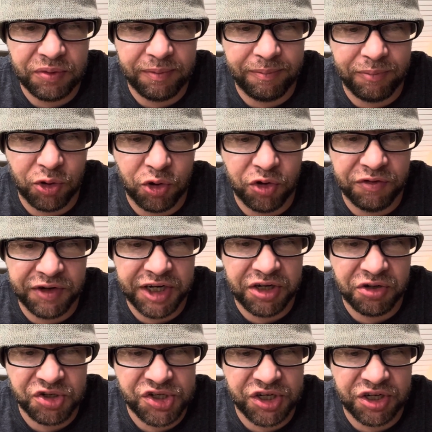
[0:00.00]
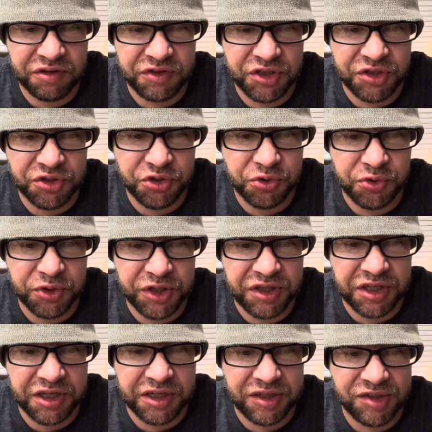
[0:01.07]
motivate yourself to do the
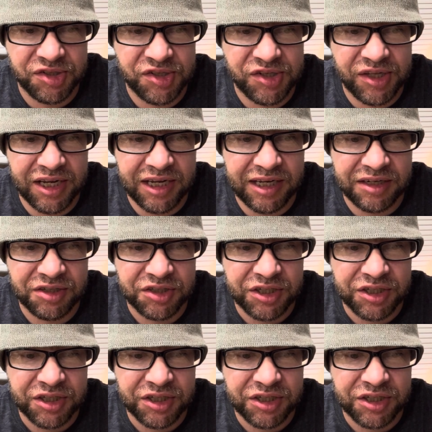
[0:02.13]
things that